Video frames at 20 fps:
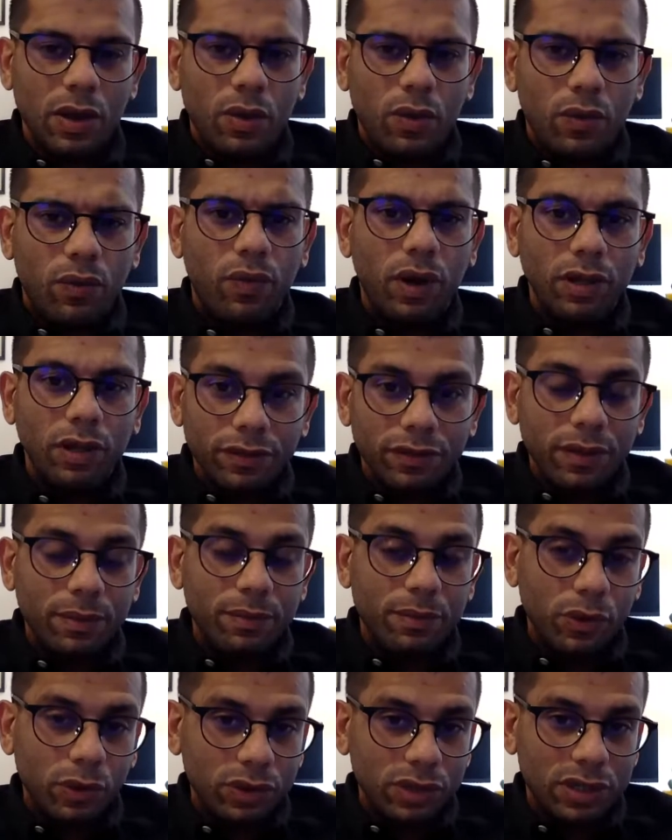one of the
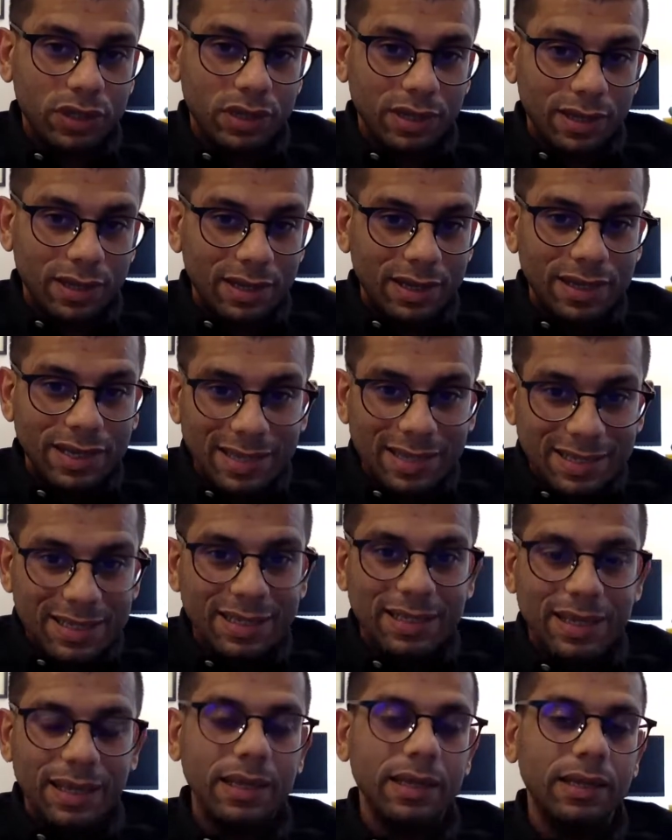most
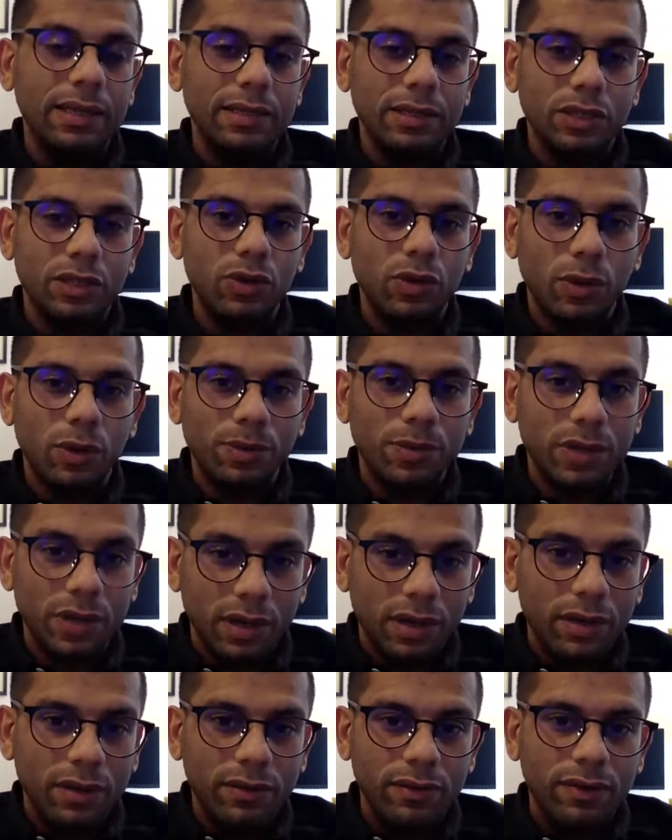easy things to
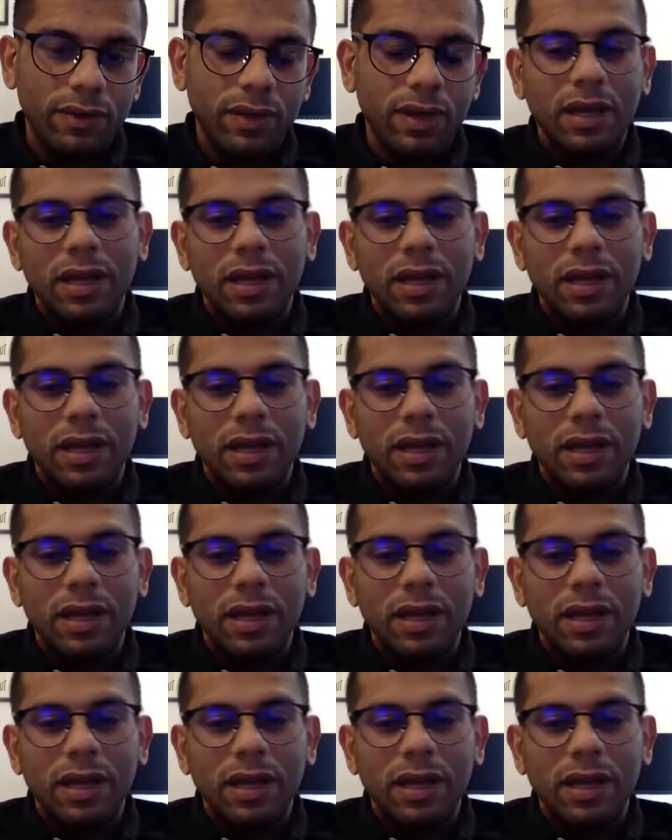observe